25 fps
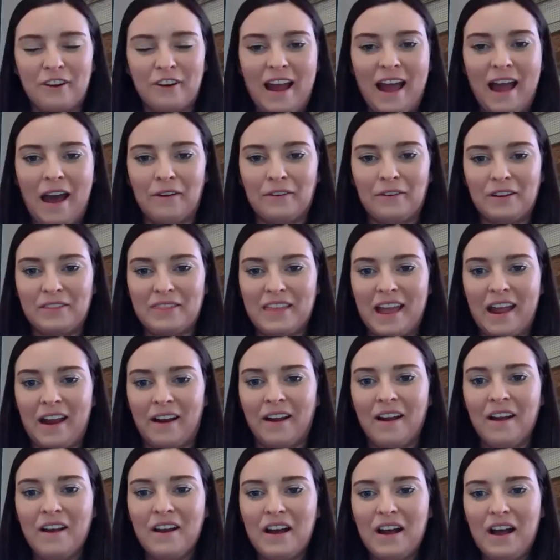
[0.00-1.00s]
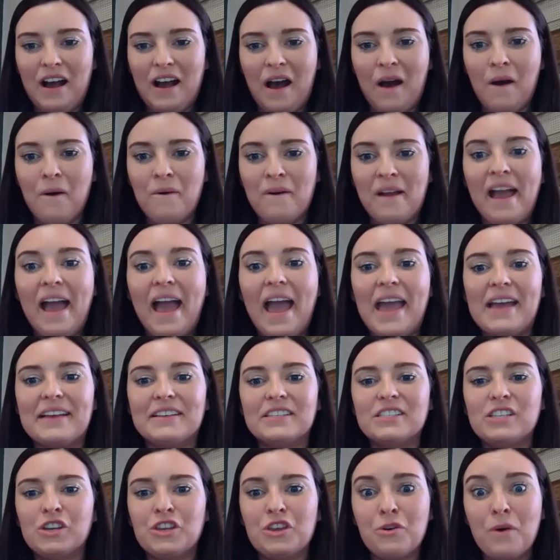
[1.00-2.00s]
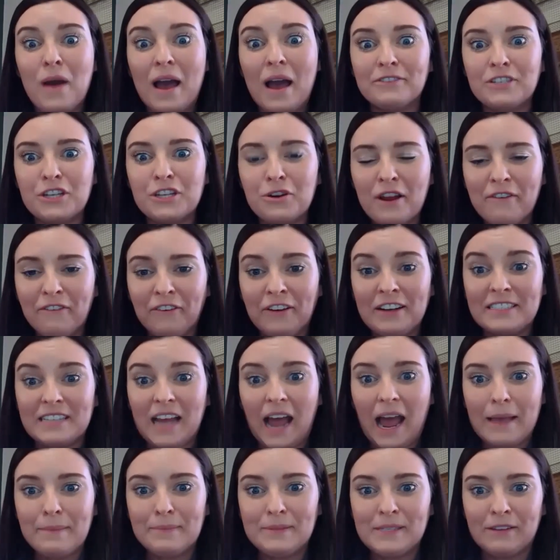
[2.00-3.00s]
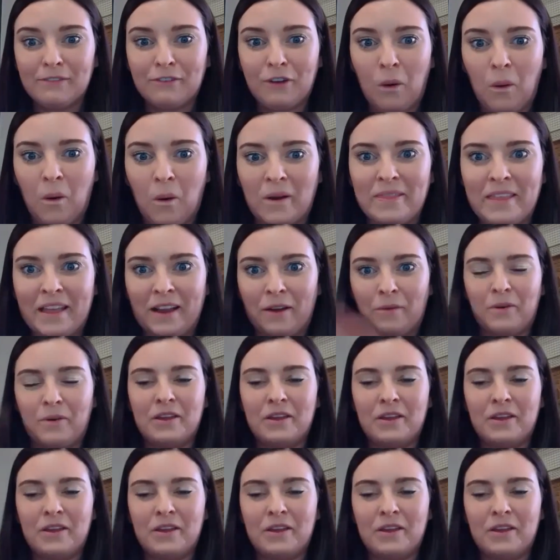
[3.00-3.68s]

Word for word: of ground there. Okay, so you have two different types of corn there.